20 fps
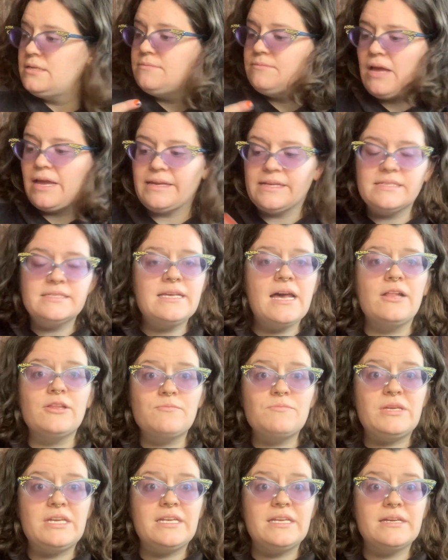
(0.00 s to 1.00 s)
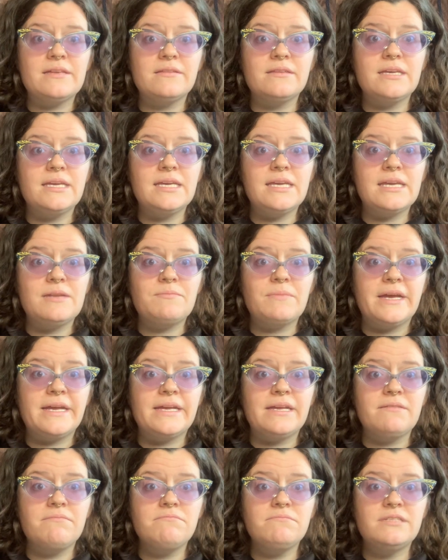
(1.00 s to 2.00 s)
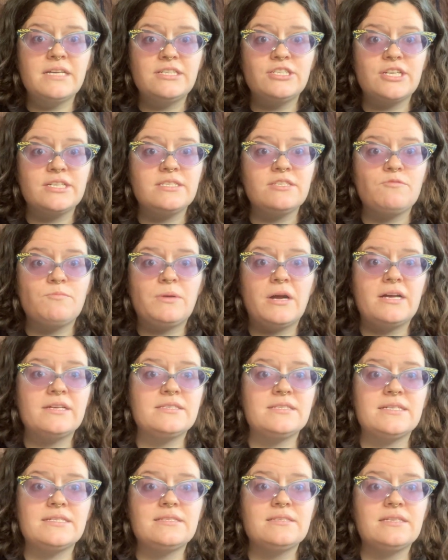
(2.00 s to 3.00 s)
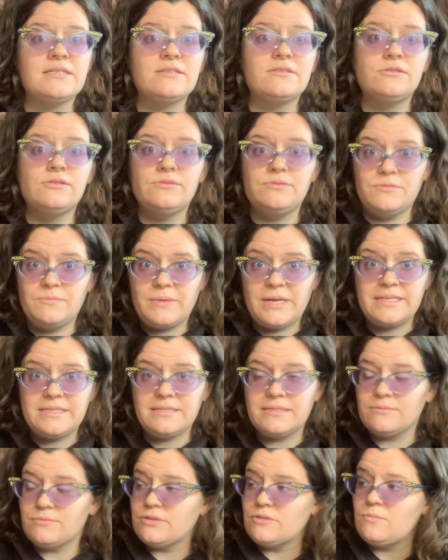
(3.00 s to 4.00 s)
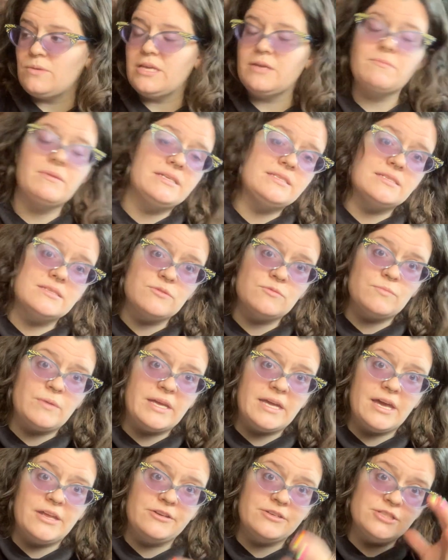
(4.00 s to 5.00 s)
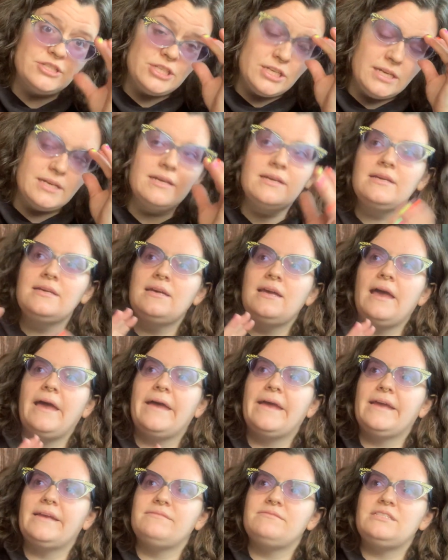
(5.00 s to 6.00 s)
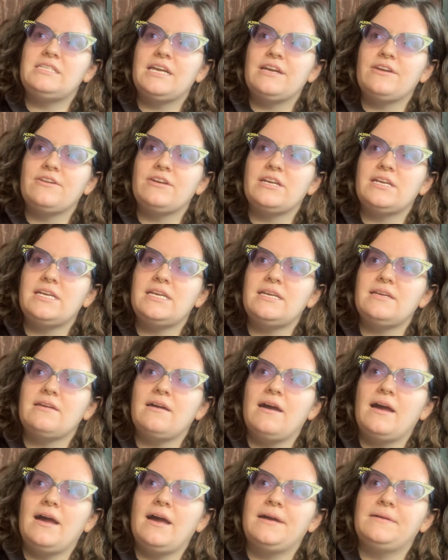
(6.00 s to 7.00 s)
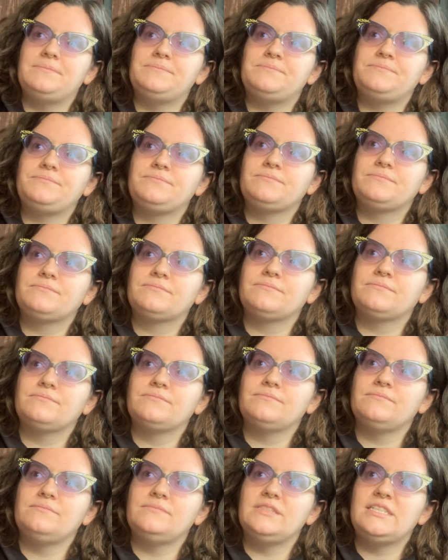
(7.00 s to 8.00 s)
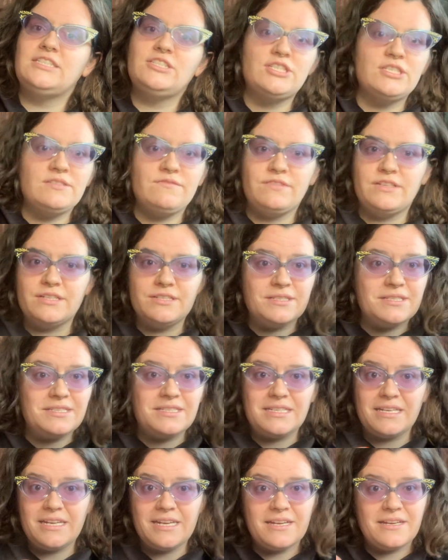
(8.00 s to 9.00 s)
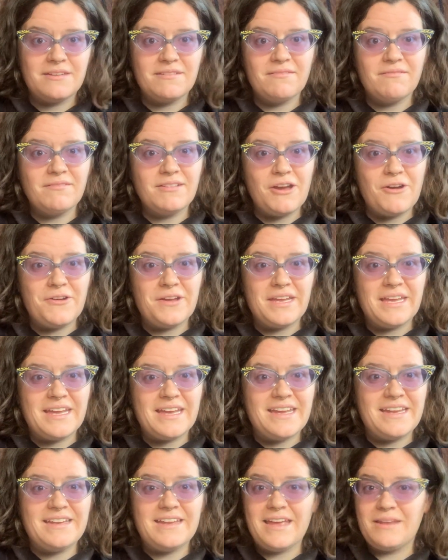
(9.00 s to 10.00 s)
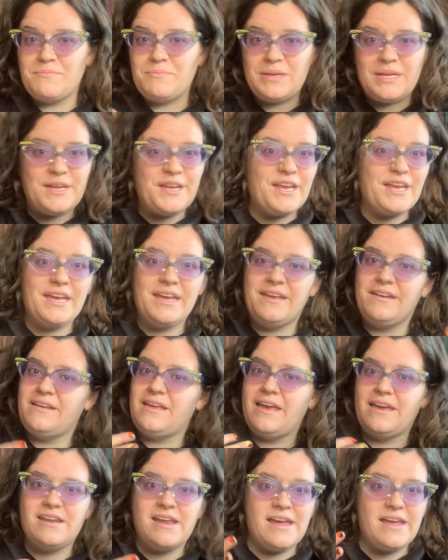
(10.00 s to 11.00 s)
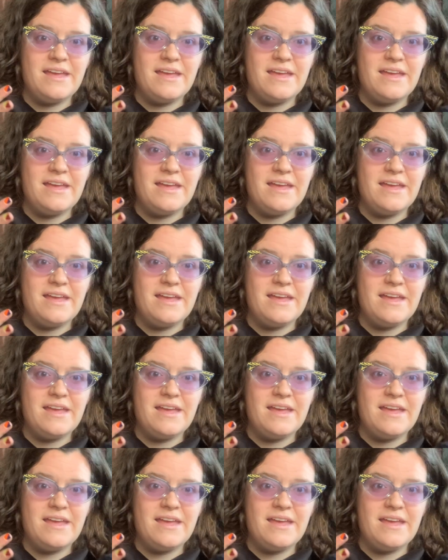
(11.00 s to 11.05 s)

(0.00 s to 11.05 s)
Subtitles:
I can tell immediately in my digestive process that gluten messes with me. It messes with my energy. And dairy it just feels acidic going in and being in, and